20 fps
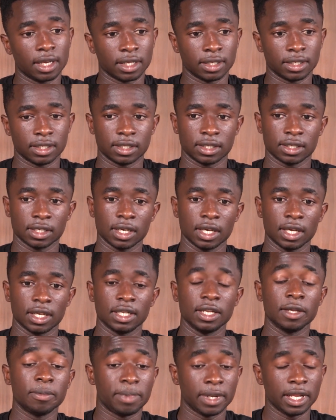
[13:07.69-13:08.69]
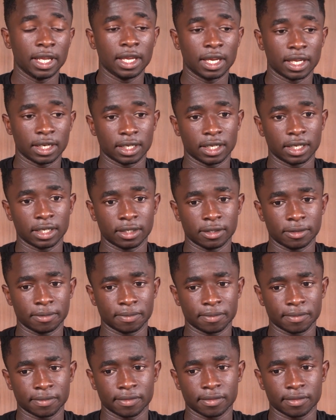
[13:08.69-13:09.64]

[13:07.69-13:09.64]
and then